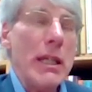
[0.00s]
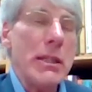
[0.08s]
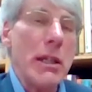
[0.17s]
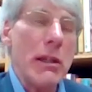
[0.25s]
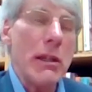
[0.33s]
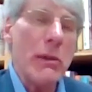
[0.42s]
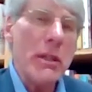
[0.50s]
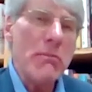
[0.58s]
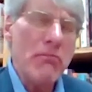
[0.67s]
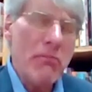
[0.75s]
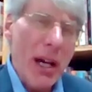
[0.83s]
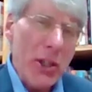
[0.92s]
is that there
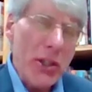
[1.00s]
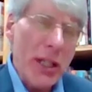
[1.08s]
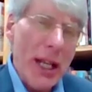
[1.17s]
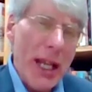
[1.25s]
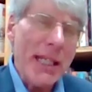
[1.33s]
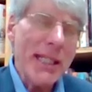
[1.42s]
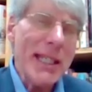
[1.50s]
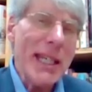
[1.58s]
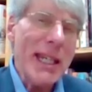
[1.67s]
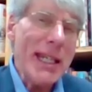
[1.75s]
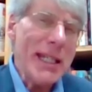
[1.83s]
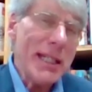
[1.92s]
is much
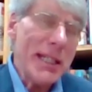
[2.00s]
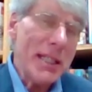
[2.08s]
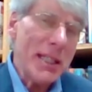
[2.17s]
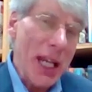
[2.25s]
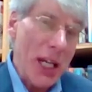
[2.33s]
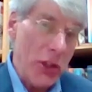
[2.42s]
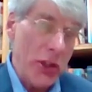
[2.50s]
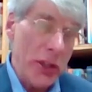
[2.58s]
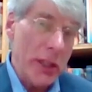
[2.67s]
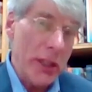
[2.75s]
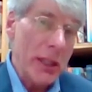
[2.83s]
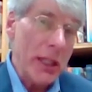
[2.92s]
less
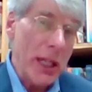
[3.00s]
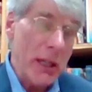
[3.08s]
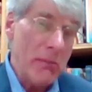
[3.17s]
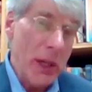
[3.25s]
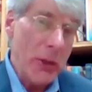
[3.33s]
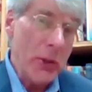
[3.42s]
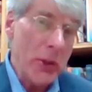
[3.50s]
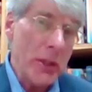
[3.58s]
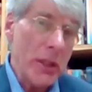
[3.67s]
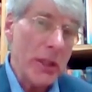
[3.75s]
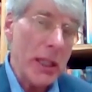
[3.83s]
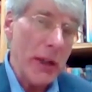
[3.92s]
intercession in
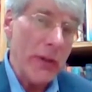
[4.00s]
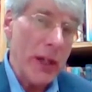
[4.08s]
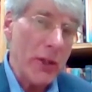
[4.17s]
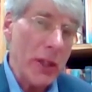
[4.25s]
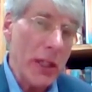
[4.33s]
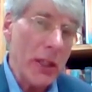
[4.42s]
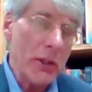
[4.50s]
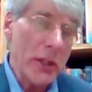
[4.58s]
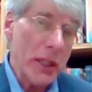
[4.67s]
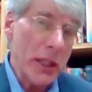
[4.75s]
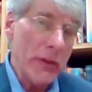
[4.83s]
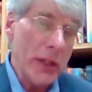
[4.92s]
most
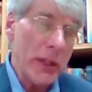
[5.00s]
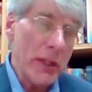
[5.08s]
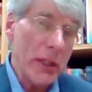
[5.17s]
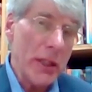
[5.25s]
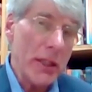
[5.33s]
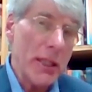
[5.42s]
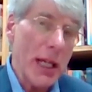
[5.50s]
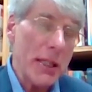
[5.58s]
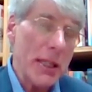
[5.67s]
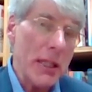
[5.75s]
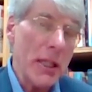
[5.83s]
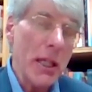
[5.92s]
evangelical services.
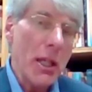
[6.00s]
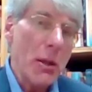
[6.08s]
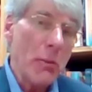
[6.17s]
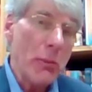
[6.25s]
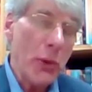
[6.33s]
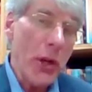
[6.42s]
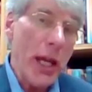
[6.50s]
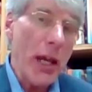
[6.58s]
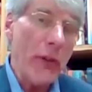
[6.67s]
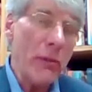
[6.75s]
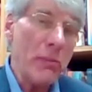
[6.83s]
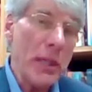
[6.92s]
That is,
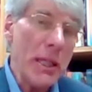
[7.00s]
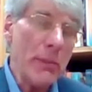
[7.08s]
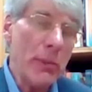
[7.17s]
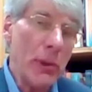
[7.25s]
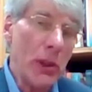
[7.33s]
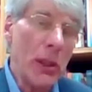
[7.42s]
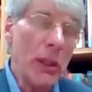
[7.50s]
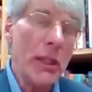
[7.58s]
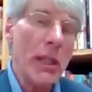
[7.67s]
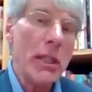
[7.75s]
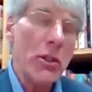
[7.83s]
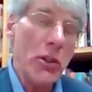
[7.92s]
prayer for people
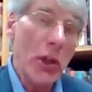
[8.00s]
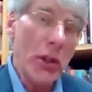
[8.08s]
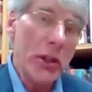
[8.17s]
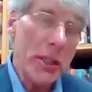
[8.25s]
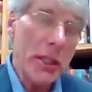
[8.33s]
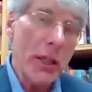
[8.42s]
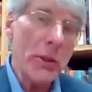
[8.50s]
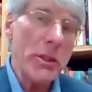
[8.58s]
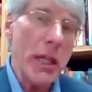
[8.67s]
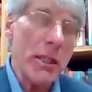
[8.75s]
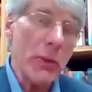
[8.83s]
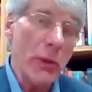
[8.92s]
not
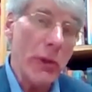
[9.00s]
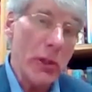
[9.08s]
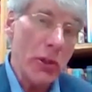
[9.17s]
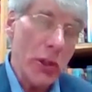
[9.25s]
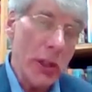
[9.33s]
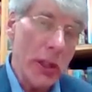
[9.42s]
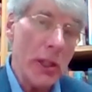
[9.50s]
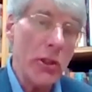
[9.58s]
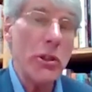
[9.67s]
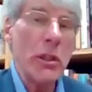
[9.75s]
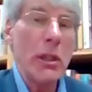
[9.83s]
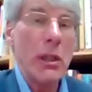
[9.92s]
associated with the
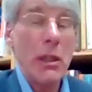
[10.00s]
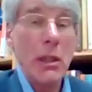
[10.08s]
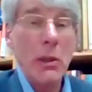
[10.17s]
church